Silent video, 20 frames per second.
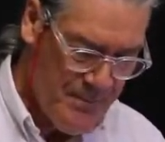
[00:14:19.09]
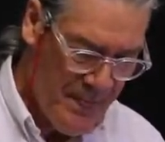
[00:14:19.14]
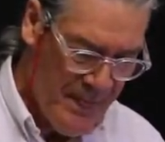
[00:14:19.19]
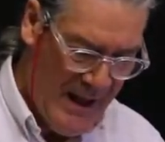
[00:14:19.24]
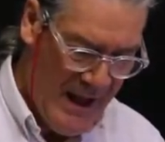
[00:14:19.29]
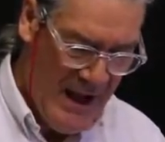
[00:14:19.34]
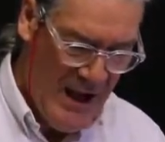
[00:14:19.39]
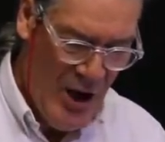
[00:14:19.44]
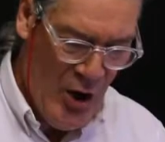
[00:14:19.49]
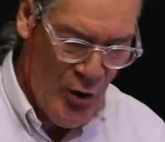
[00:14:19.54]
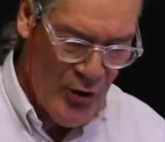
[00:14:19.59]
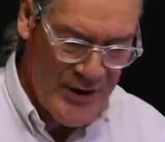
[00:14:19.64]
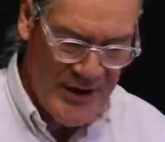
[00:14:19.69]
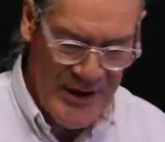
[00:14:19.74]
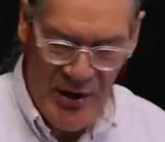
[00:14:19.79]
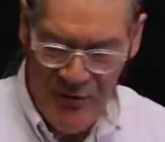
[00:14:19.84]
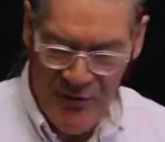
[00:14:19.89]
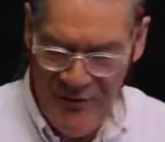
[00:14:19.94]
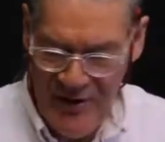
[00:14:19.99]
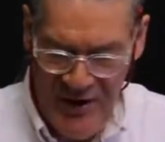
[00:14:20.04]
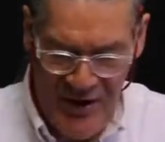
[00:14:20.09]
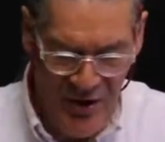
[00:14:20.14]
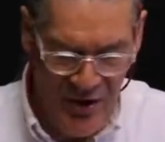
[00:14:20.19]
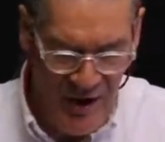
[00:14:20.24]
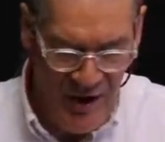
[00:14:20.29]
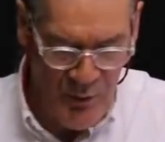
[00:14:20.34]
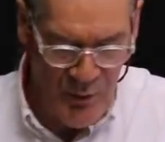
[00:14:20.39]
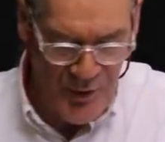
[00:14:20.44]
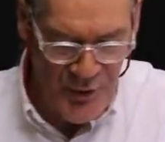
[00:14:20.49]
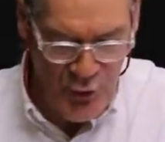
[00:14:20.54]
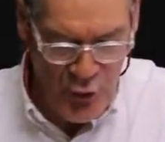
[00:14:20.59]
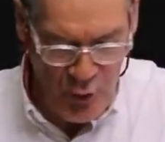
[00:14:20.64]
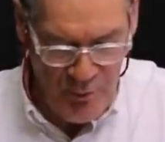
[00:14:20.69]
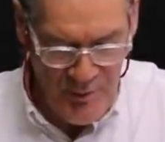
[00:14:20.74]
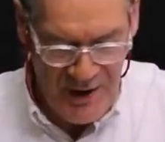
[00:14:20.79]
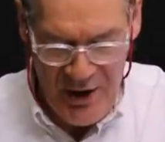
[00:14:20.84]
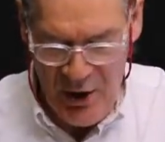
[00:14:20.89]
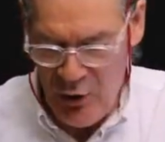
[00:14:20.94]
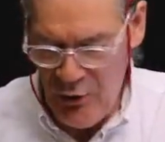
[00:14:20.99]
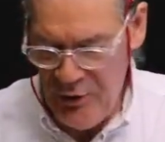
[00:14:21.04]
I hold it over here. I wouldn't
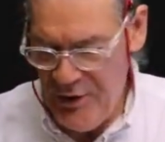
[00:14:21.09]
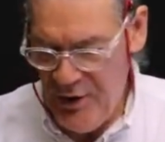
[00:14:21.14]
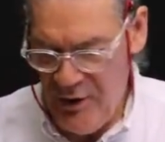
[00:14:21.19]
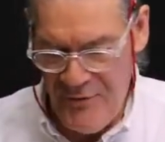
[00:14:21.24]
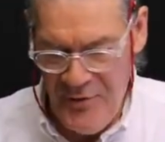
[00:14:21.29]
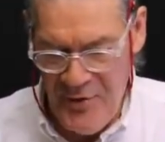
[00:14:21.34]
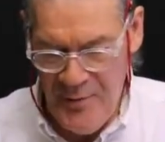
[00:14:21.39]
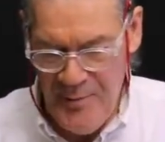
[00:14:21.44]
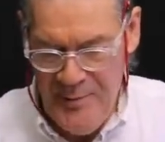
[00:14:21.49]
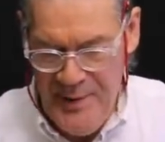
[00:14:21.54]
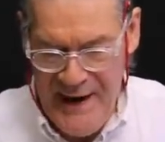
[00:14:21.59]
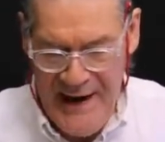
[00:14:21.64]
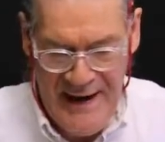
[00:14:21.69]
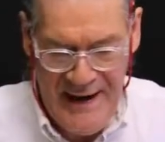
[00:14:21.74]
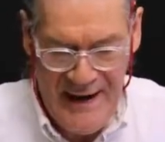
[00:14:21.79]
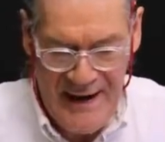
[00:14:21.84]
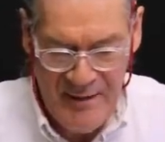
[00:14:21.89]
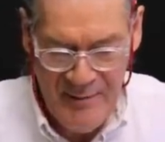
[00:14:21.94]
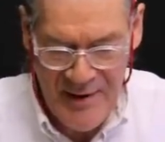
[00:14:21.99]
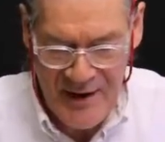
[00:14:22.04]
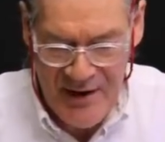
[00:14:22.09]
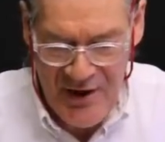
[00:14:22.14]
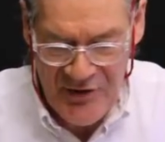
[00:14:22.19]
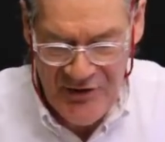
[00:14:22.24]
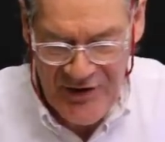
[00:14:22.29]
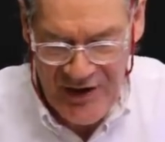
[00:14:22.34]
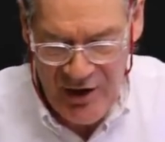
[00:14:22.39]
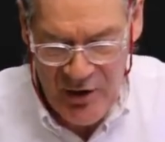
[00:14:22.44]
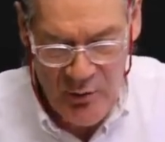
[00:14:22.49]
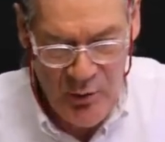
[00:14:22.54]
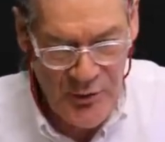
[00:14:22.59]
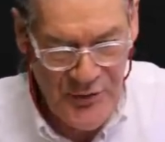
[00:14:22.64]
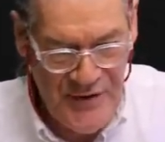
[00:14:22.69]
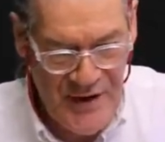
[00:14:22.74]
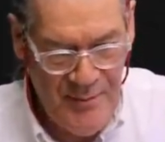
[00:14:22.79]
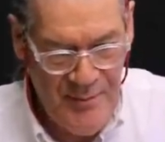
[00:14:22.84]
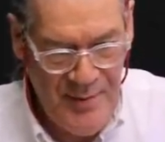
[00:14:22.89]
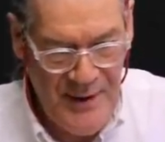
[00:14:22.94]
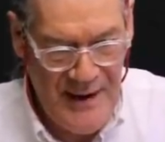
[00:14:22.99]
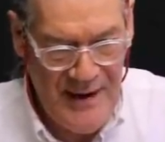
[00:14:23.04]
normally hold it over the painting because I don't want
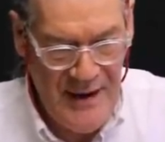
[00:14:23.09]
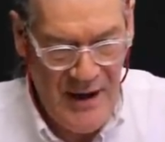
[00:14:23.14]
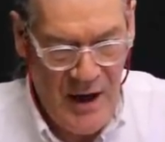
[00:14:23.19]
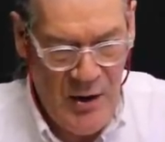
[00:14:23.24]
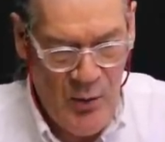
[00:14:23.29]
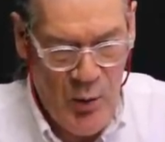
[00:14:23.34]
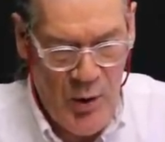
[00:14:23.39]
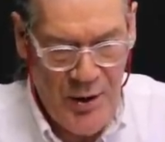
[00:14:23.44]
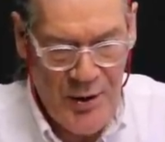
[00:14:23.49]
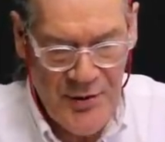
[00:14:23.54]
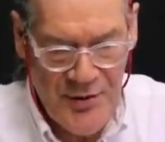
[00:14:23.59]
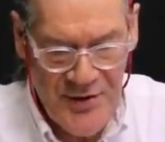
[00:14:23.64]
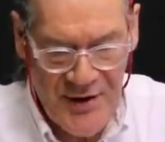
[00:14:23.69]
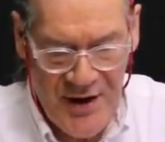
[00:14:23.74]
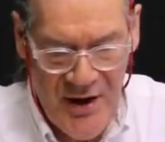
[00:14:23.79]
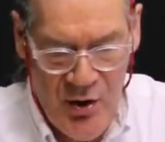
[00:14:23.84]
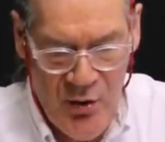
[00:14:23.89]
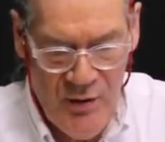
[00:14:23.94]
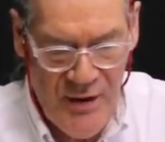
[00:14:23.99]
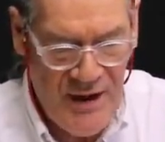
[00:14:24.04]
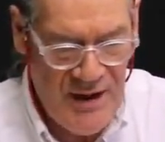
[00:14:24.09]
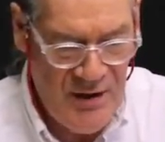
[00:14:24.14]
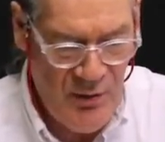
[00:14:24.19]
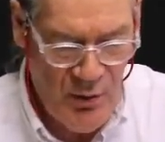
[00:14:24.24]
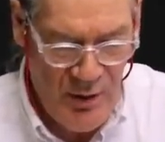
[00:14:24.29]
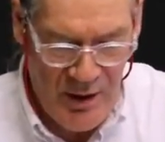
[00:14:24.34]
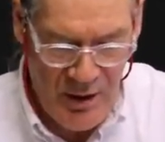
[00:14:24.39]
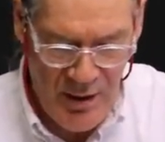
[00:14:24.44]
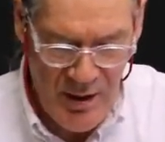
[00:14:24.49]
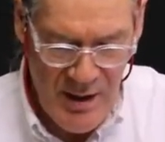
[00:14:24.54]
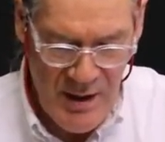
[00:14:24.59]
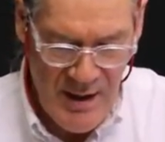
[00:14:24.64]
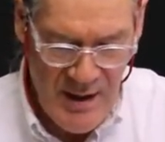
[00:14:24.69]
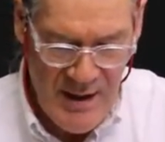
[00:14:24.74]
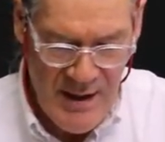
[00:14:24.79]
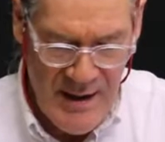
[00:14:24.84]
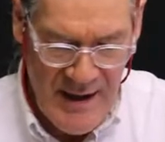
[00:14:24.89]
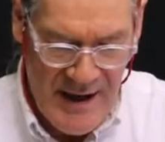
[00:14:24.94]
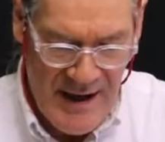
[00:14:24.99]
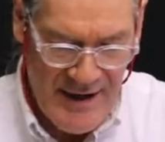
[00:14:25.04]
that paint water to go anywhere
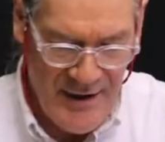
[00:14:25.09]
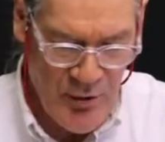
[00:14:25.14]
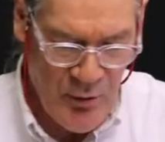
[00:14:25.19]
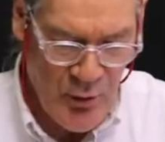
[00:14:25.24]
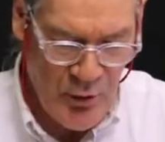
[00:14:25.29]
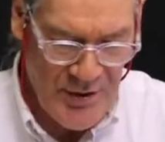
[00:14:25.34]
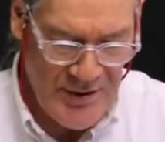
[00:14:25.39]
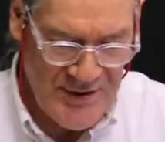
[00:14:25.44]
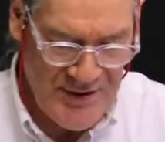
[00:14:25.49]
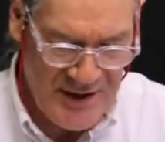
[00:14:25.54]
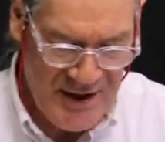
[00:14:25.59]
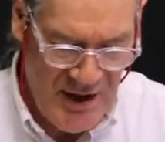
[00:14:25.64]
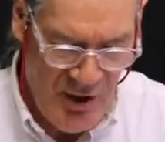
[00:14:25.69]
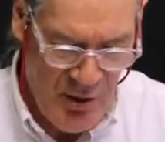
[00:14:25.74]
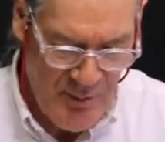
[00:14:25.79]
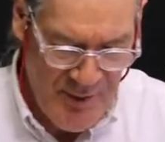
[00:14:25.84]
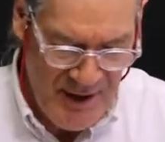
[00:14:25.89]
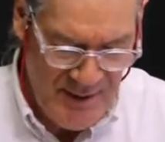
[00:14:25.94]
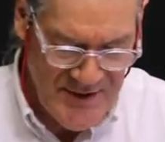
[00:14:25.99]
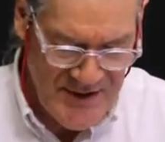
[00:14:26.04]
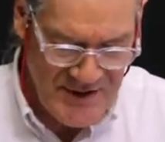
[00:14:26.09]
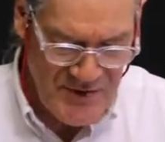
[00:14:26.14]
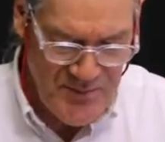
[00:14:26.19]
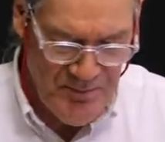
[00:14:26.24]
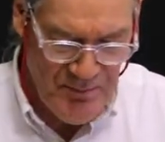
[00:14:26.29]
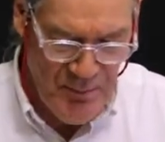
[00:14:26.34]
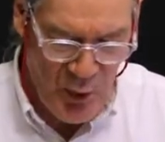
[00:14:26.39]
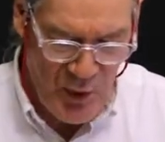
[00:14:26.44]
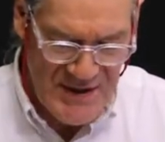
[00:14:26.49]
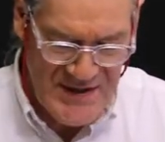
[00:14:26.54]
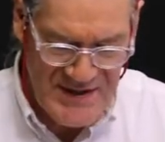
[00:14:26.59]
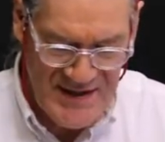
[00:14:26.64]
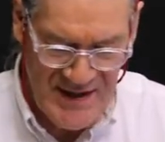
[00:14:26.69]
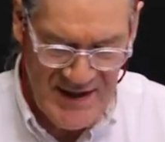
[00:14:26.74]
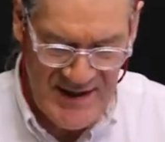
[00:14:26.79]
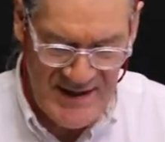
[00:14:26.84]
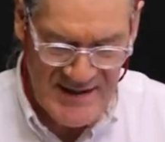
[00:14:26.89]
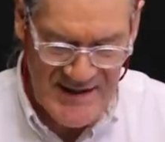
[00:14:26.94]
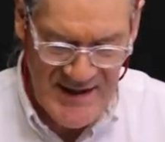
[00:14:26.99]
I don't want it to go. But I'm just moistening these